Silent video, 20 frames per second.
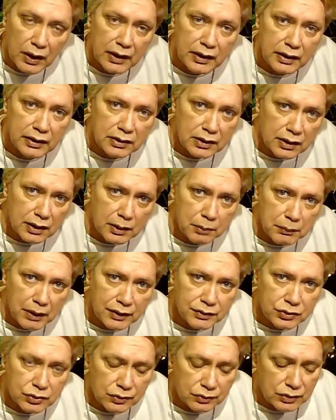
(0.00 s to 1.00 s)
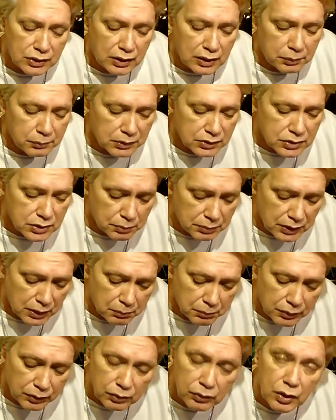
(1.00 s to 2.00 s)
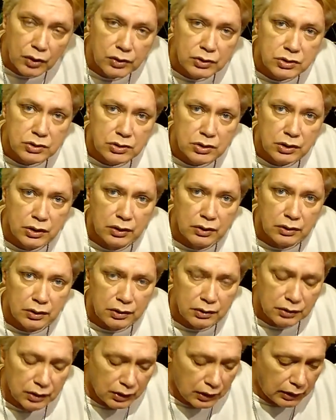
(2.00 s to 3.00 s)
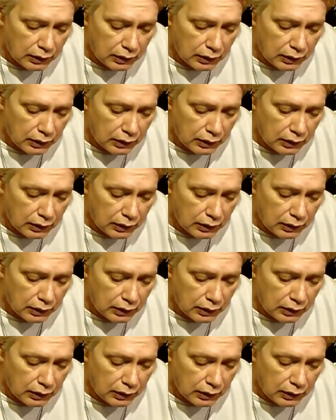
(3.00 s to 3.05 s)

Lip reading: any time, extra time in September looks good